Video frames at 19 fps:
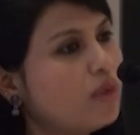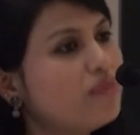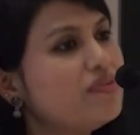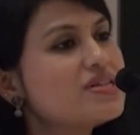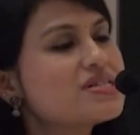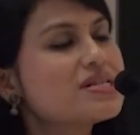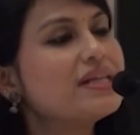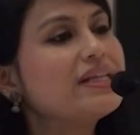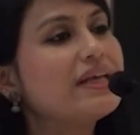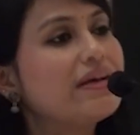
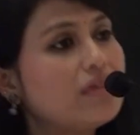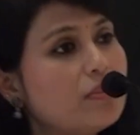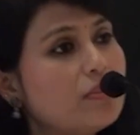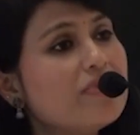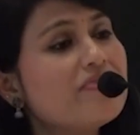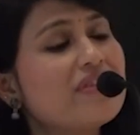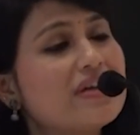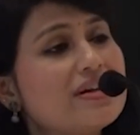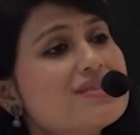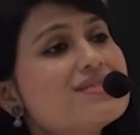Obviously, they will
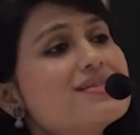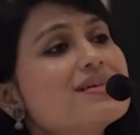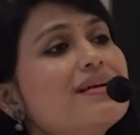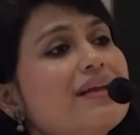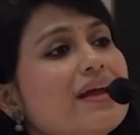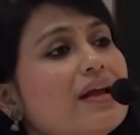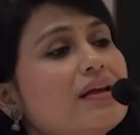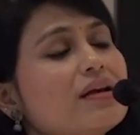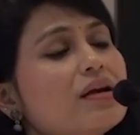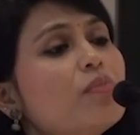be
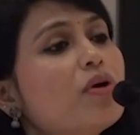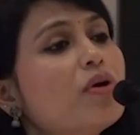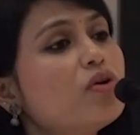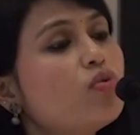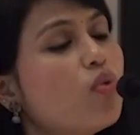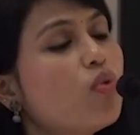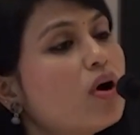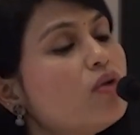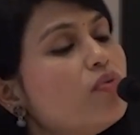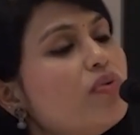felicitated.
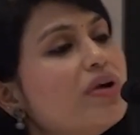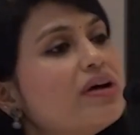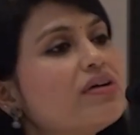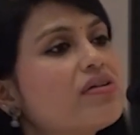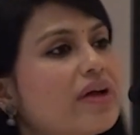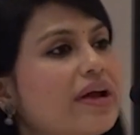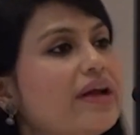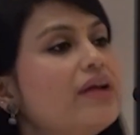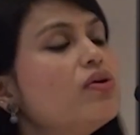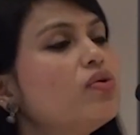But what we
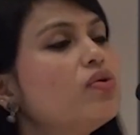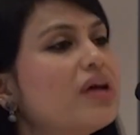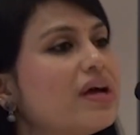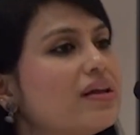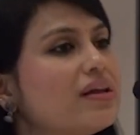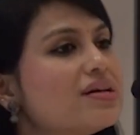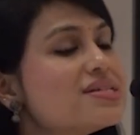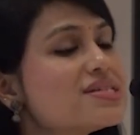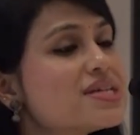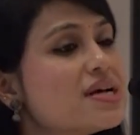are trying to
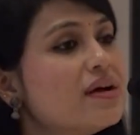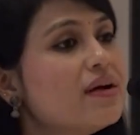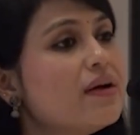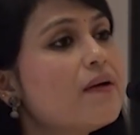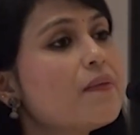tell is,